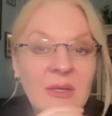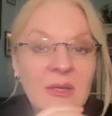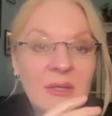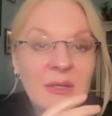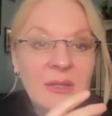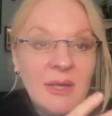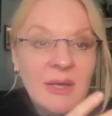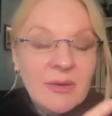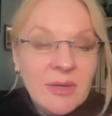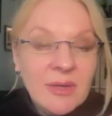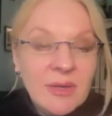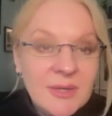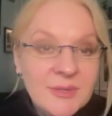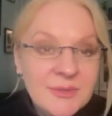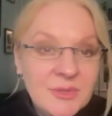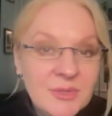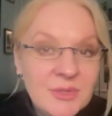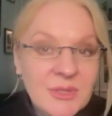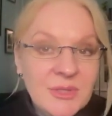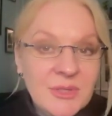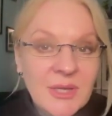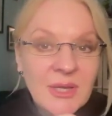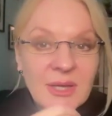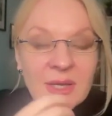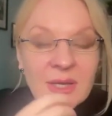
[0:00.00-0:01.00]
allow
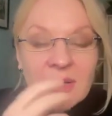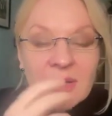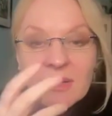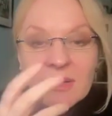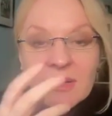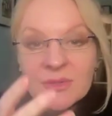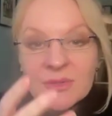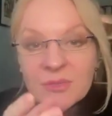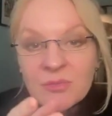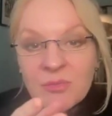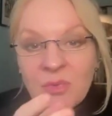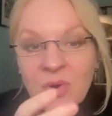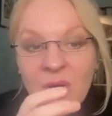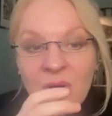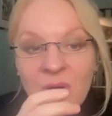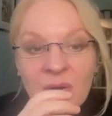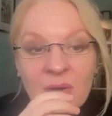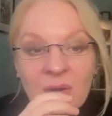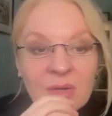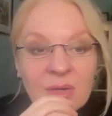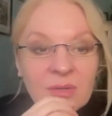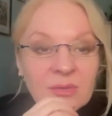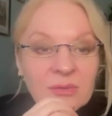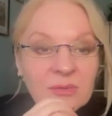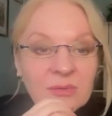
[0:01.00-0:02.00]
yesterday, allow
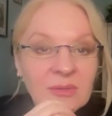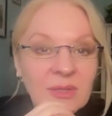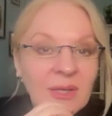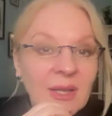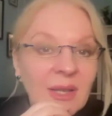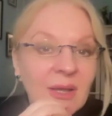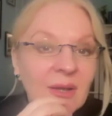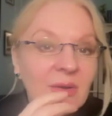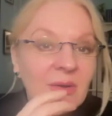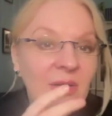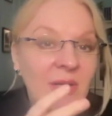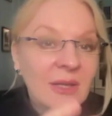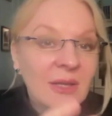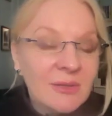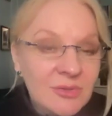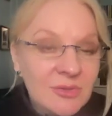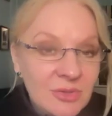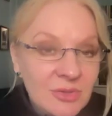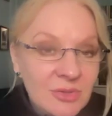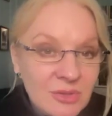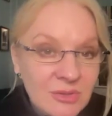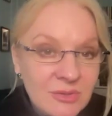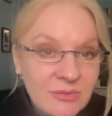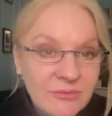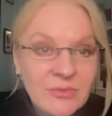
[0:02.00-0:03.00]
tomorrow, allow
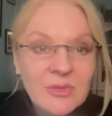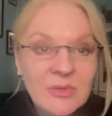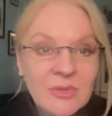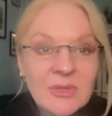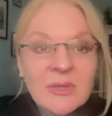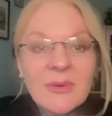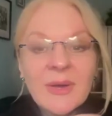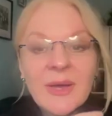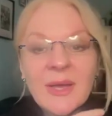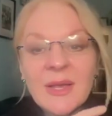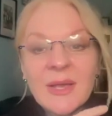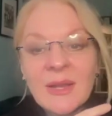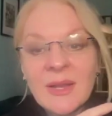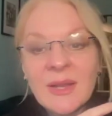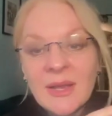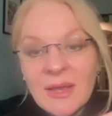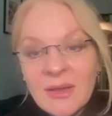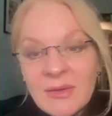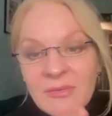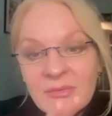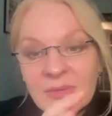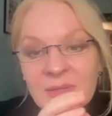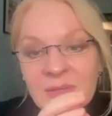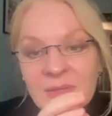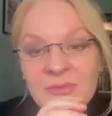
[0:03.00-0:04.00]
lunch to fall away, allow
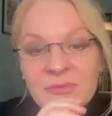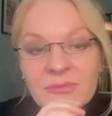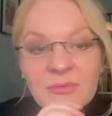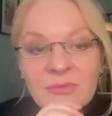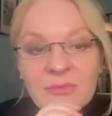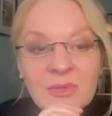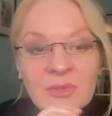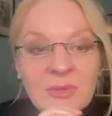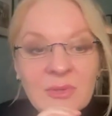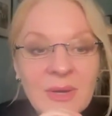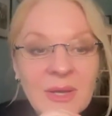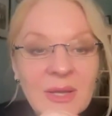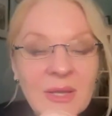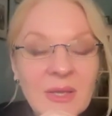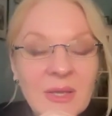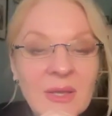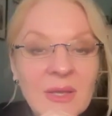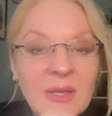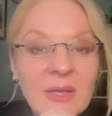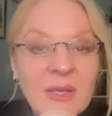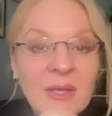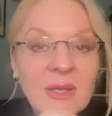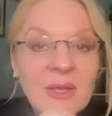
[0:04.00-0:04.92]
everything to fall away.